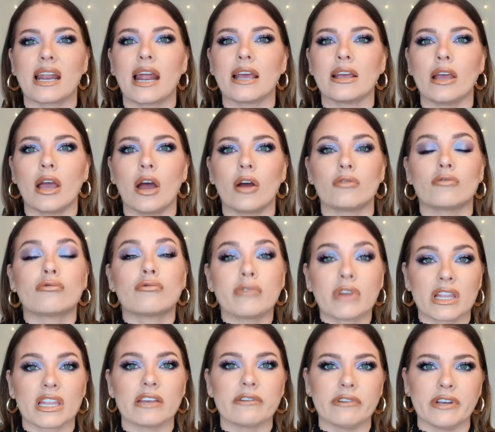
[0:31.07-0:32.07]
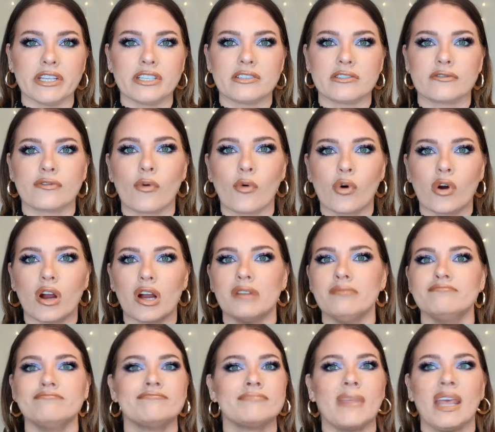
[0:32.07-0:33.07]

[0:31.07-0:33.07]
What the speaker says: I really reached for